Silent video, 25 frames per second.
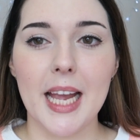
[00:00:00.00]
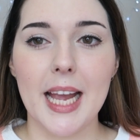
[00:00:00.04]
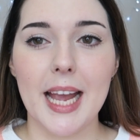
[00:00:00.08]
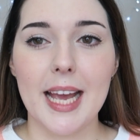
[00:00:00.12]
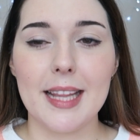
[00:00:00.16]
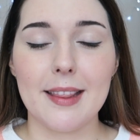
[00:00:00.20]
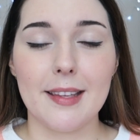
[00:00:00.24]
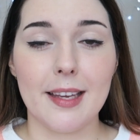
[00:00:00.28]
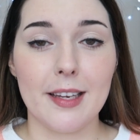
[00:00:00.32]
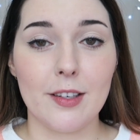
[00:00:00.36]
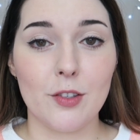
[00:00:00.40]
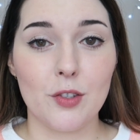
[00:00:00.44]

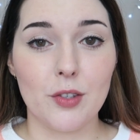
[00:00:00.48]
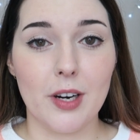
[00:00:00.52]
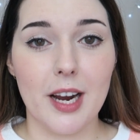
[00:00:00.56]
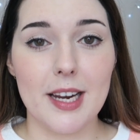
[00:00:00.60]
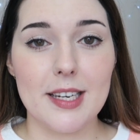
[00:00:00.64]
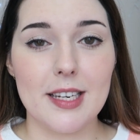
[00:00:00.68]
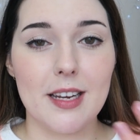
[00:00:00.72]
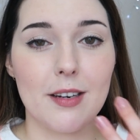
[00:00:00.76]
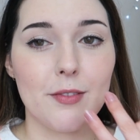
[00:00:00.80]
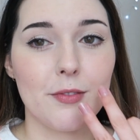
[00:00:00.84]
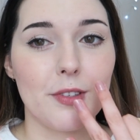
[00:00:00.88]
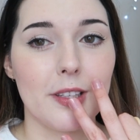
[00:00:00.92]
And they dry
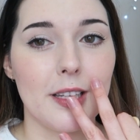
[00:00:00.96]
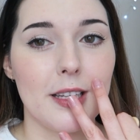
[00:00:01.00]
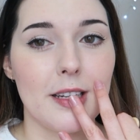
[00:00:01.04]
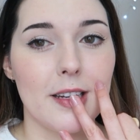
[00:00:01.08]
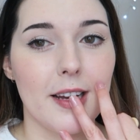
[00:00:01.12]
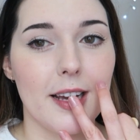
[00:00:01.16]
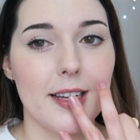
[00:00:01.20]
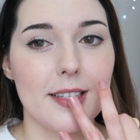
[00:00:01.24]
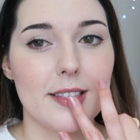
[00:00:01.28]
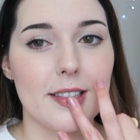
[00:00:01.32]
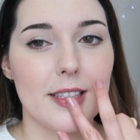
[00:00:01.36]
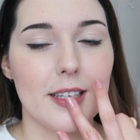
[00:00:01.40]
down really
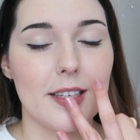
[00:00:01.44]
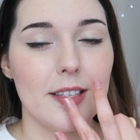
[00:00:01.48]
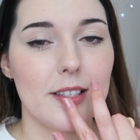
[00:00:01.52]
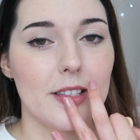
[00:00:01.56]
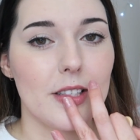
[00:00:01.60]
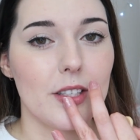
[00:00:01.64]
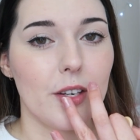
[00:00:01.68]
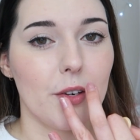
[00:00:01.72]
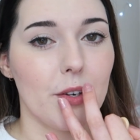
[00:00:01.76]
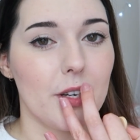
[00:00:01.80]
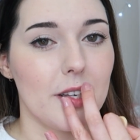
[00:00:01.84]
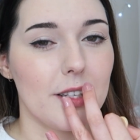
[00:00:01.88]
nicely,
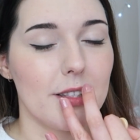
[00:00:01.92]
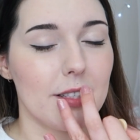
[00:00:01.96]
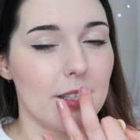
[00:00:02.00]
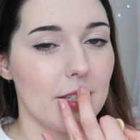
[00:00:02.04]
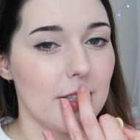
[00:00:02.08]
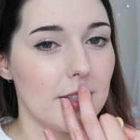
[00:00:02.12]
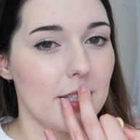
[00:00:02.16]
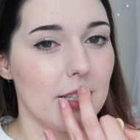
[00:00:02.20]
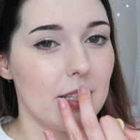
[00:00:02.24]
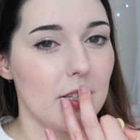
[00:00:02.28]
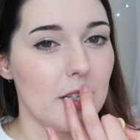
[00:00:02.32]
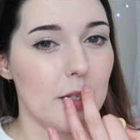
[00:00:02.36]
so it's a
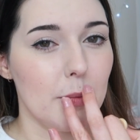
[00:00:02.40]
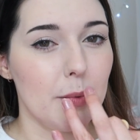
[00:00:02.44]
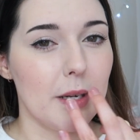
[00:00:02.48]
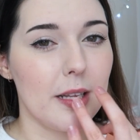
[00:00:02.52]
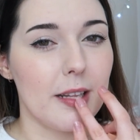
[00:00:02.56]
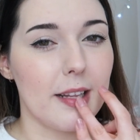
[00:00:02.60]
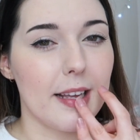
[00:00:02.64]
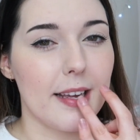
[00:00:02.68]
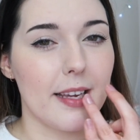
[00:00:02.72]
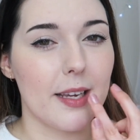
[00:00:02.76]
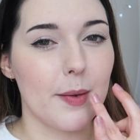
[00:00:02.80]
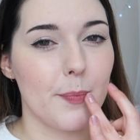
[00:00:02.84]
little
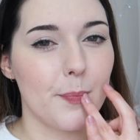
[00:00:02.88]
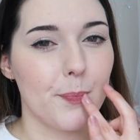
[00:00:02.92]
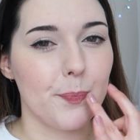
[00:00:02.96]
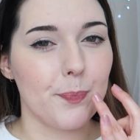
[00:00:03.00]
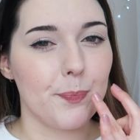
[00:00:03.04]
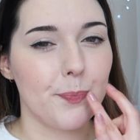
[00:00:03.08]
bit like,